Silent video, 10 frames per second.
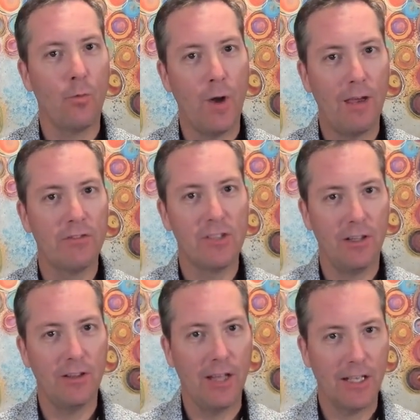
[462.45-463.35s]

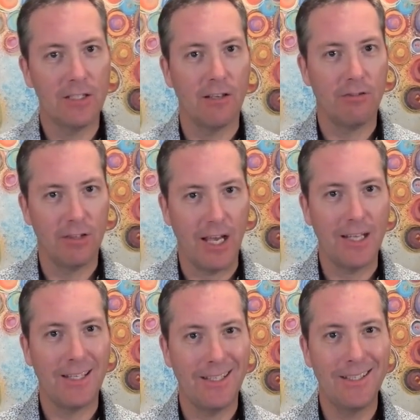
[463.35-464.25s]
wavelengths of
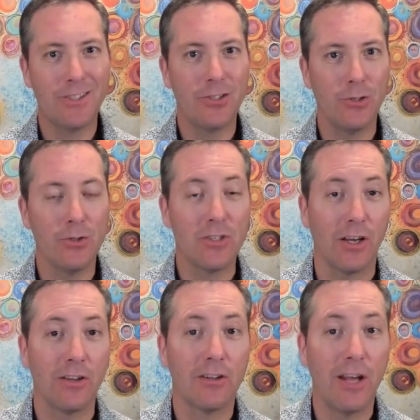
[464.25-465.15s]
light into
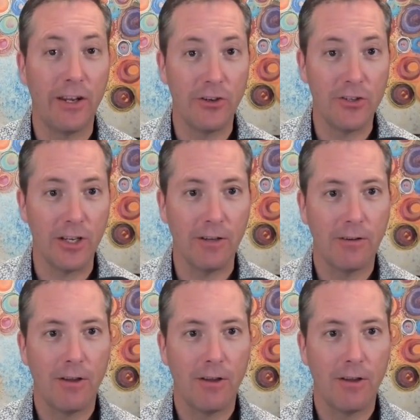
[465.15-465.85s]
cellular energy.